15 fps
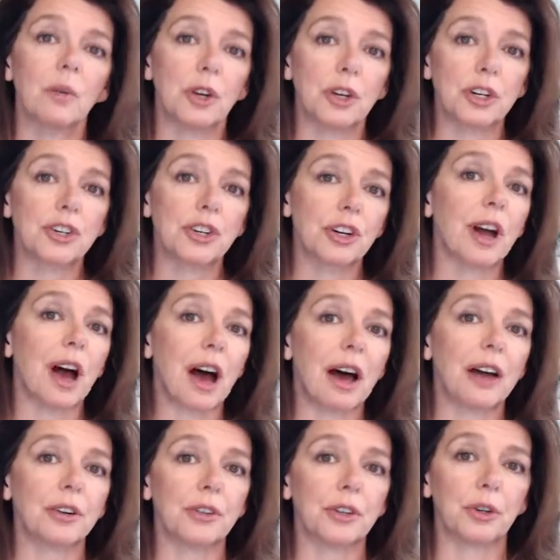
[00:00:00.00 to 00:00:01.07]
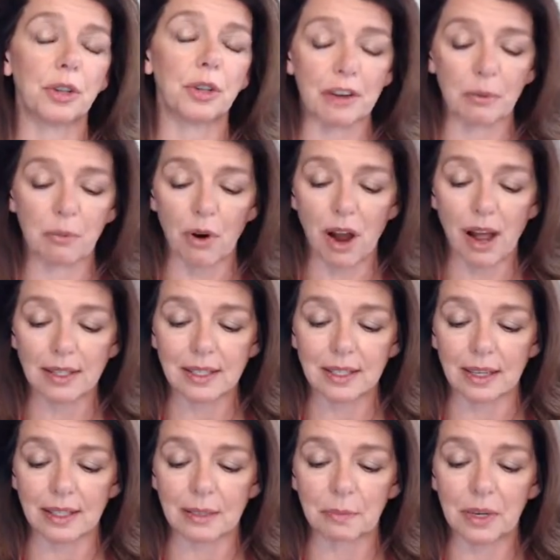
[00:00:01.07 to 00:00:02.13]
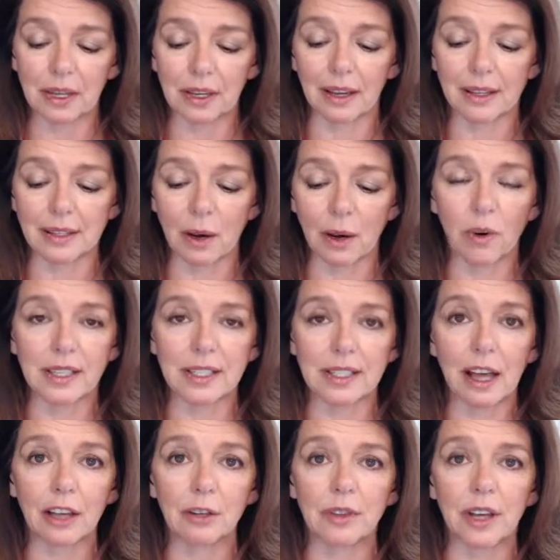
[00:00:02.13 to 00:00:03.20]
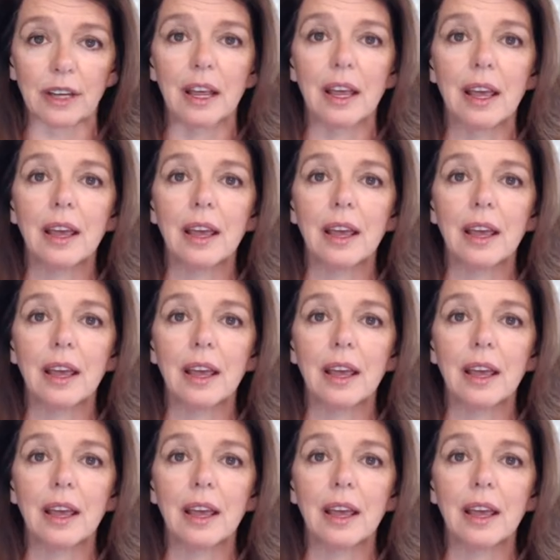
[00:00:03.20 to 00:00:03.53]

should honor the grieving process, because I want to tell you that